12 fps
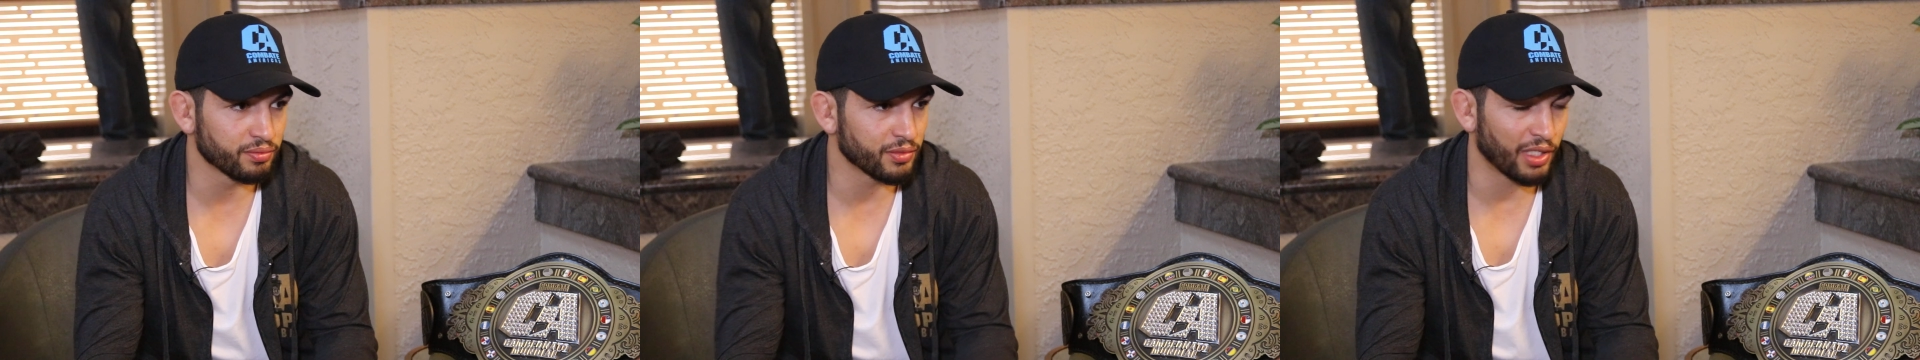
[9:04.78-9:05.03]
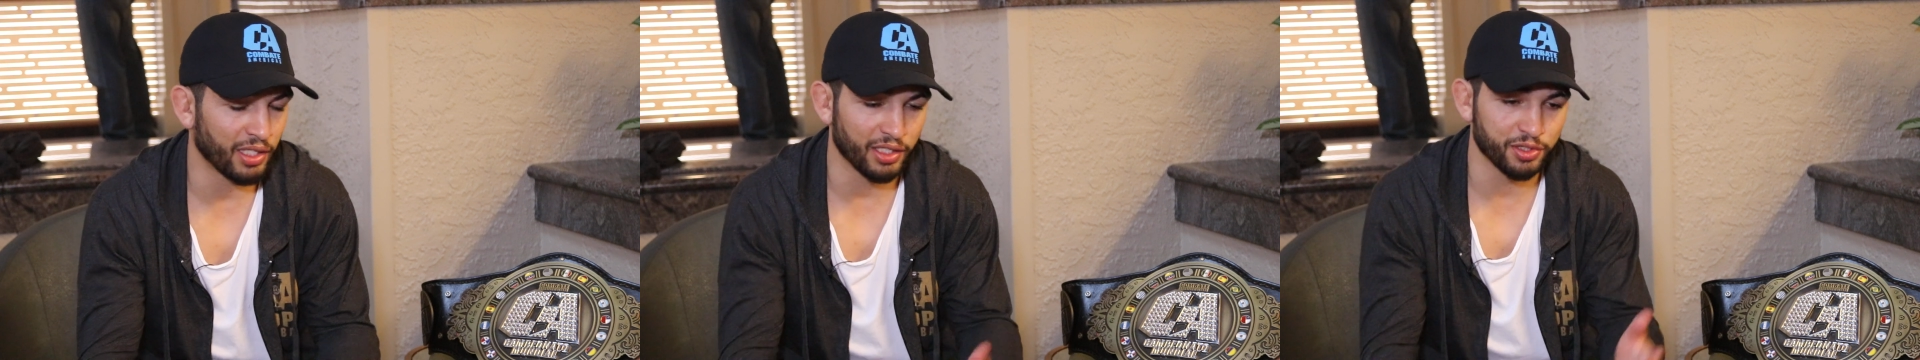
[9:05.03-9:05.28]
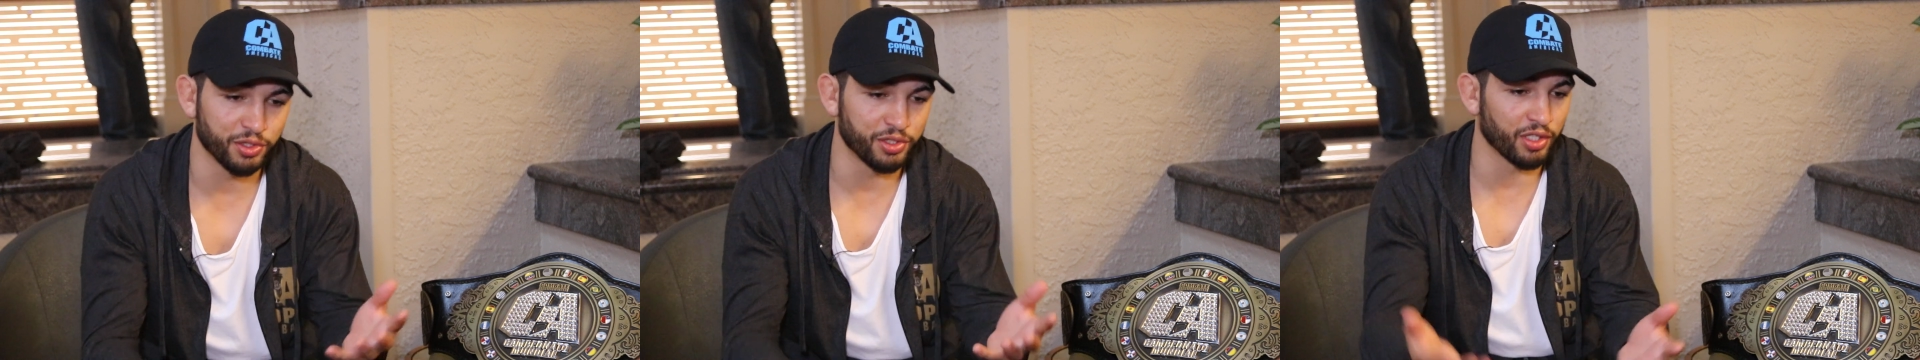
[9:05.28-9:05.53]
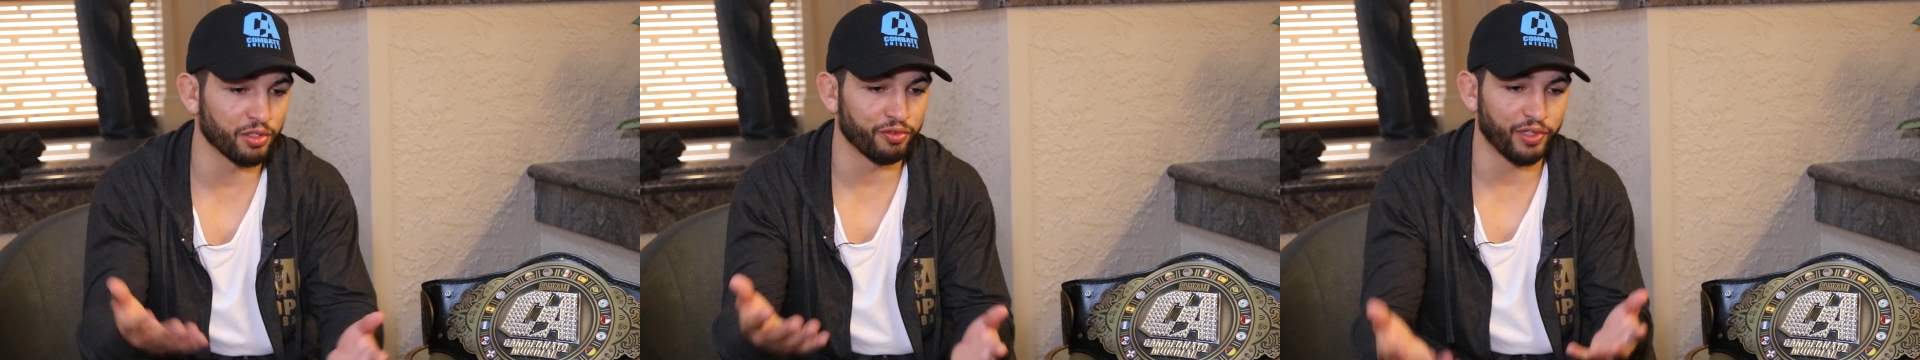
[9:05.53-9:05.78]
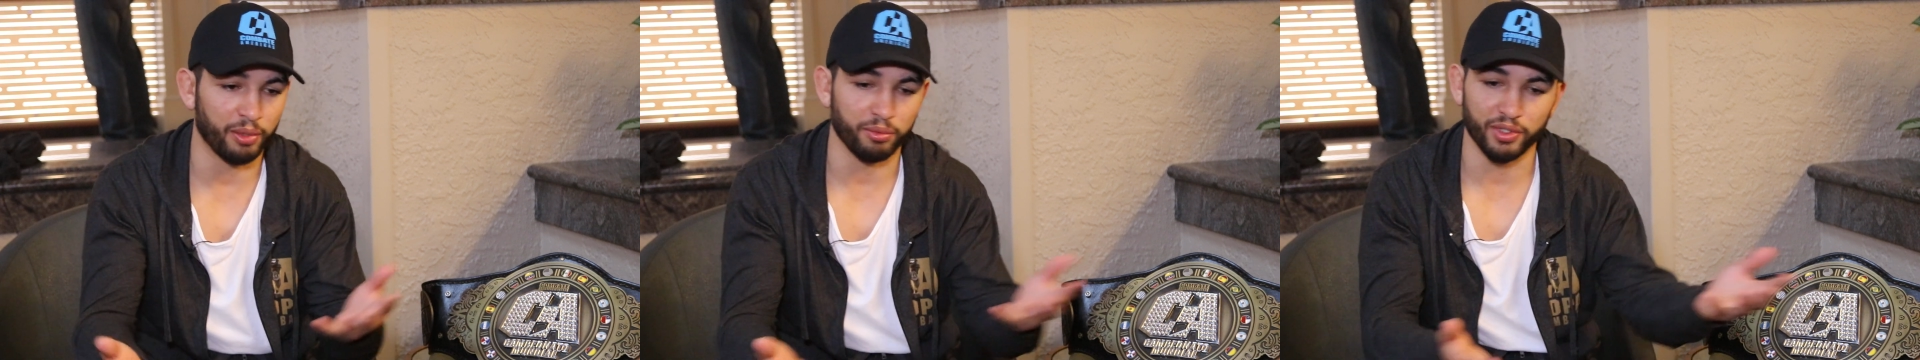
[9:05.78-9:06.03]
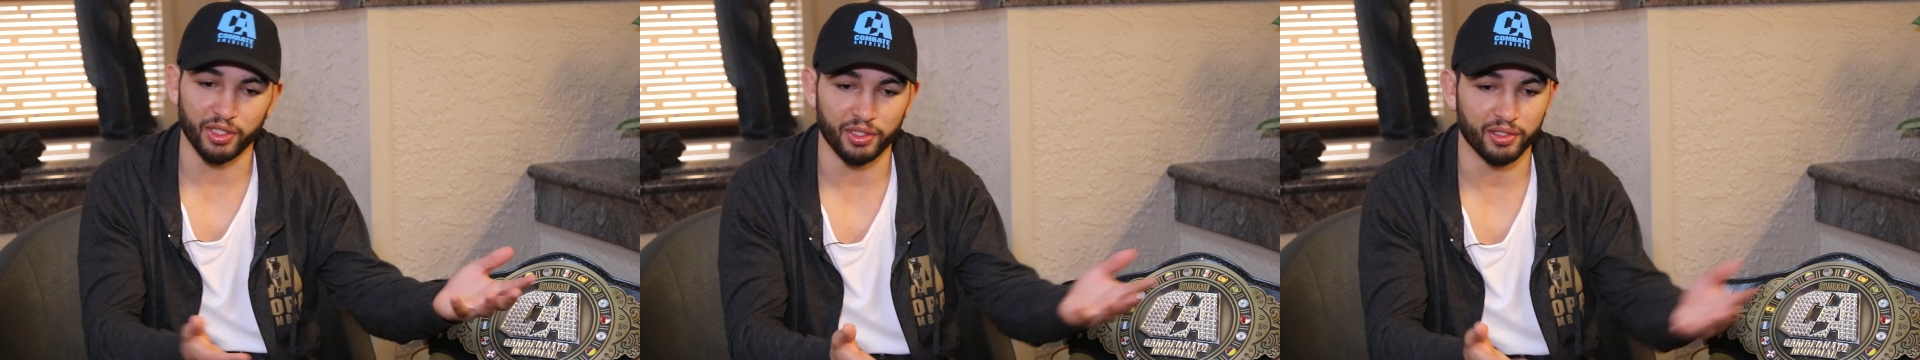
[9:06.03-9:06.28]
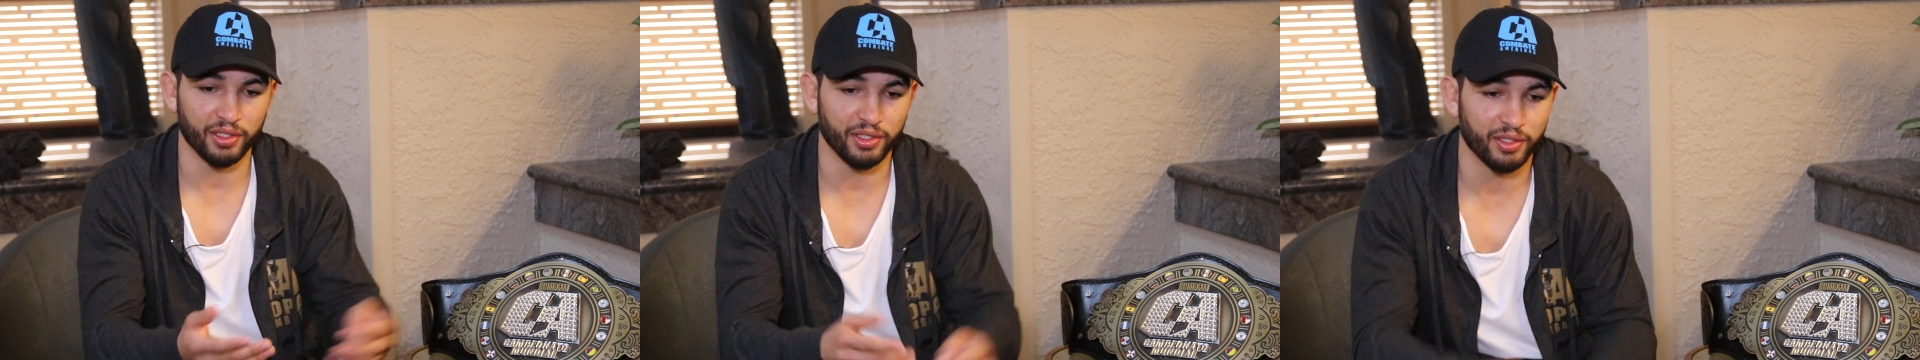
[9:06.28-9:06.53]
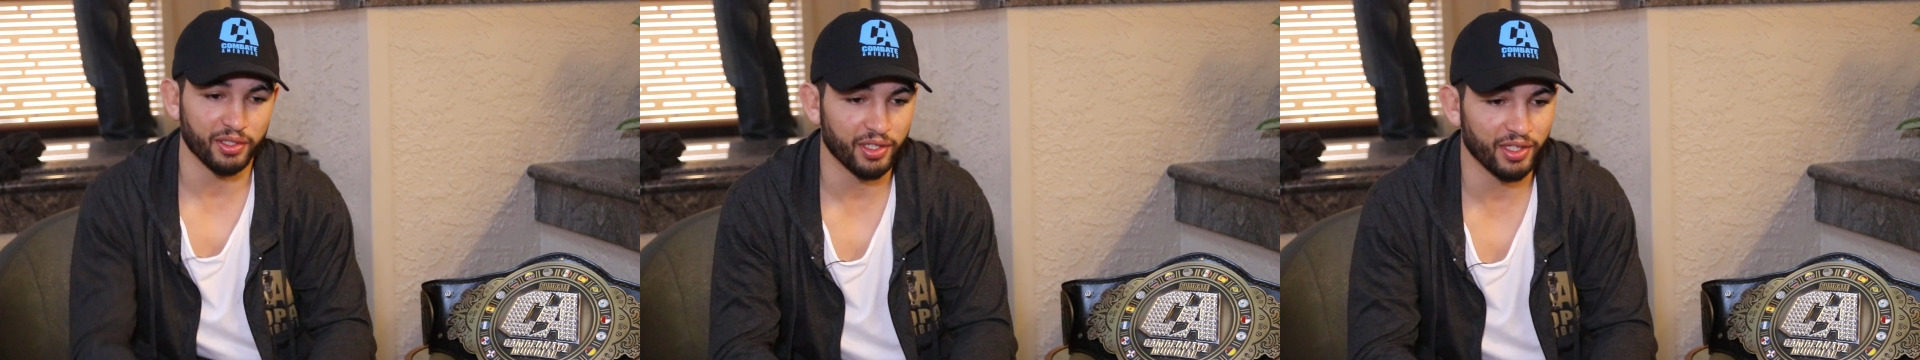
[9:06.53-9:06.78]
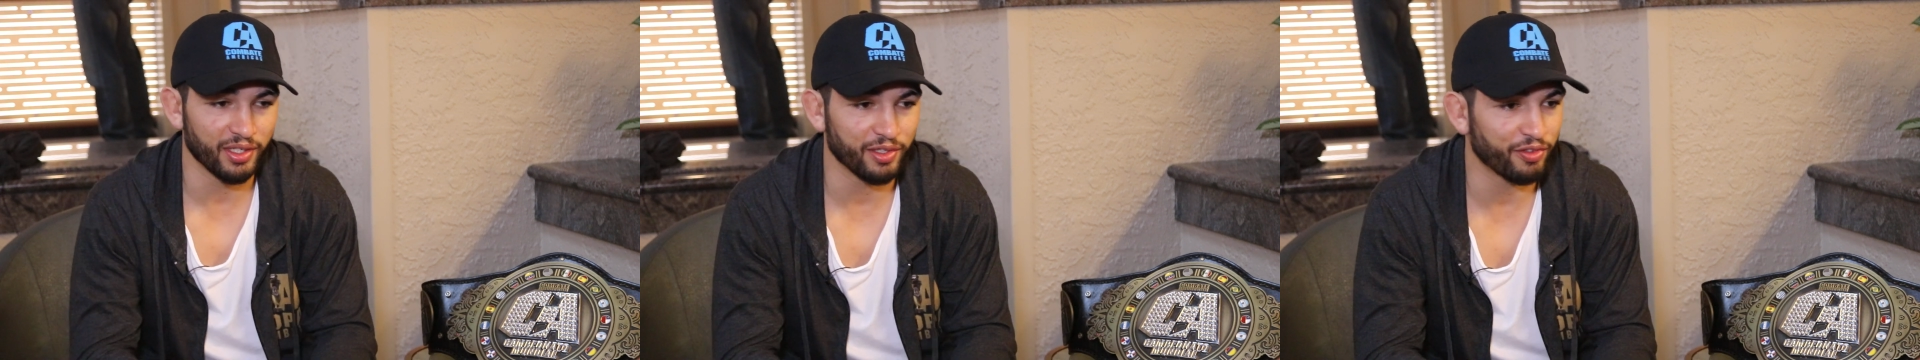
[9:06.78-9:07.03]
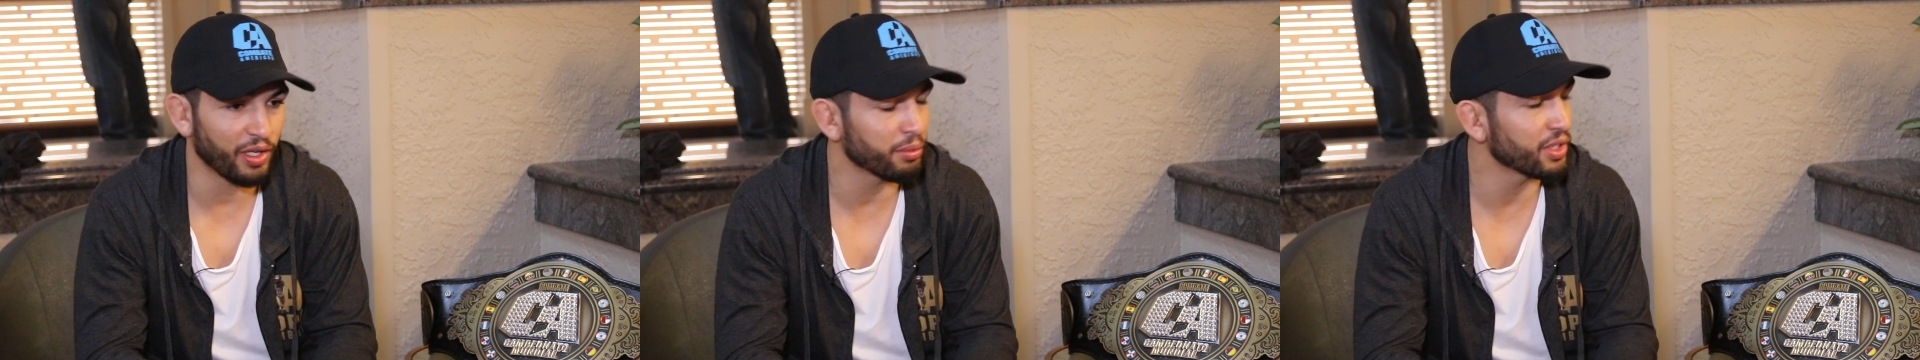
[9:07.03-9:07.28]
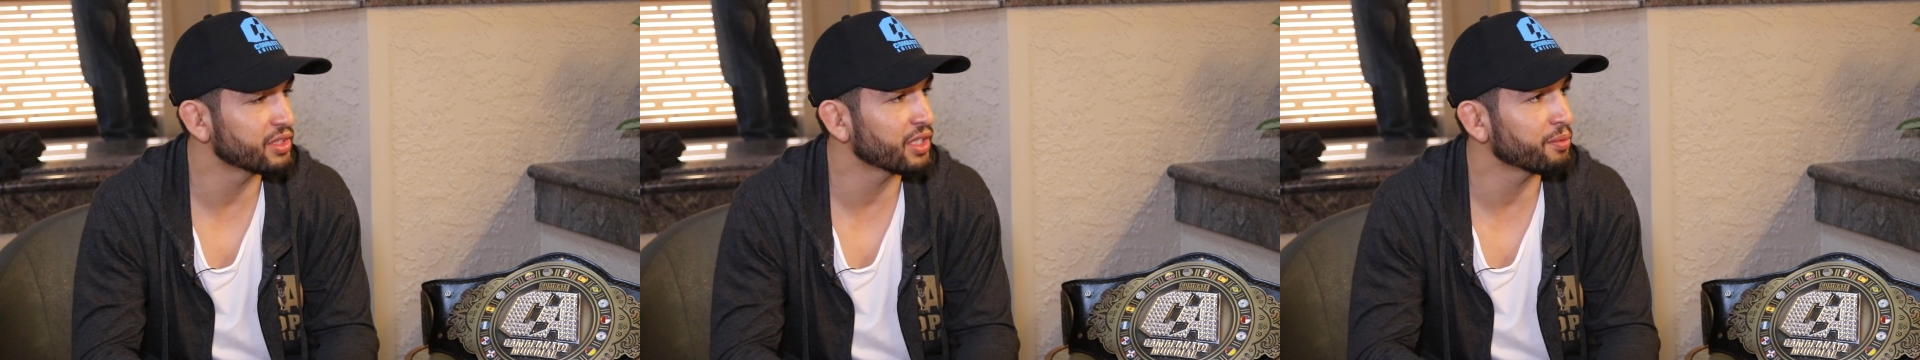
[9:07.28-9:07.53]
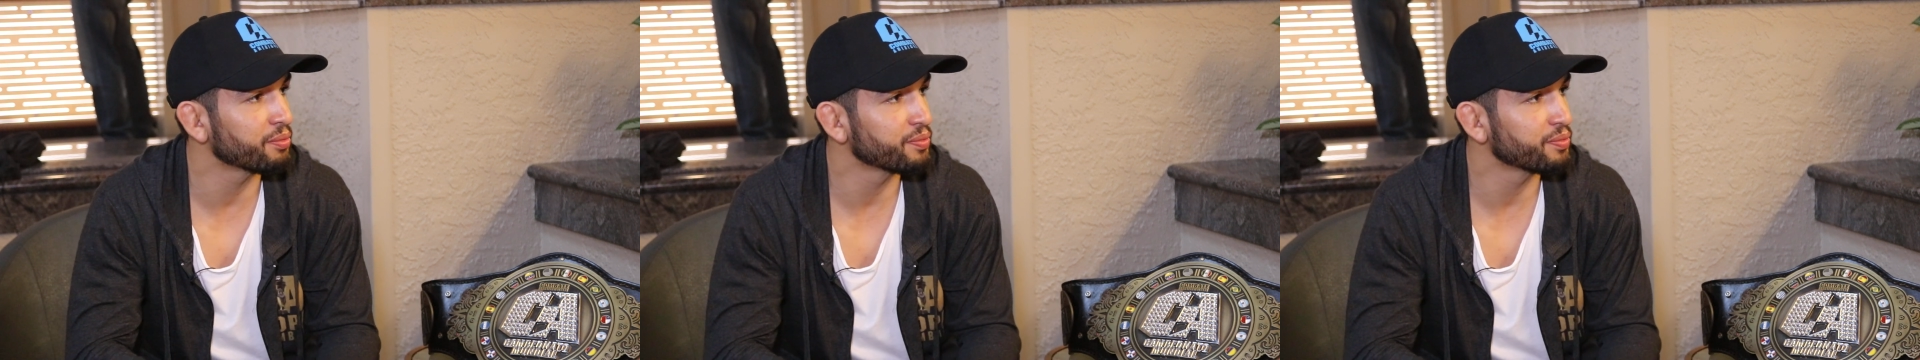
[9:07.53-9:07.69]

have to juggle family and family time.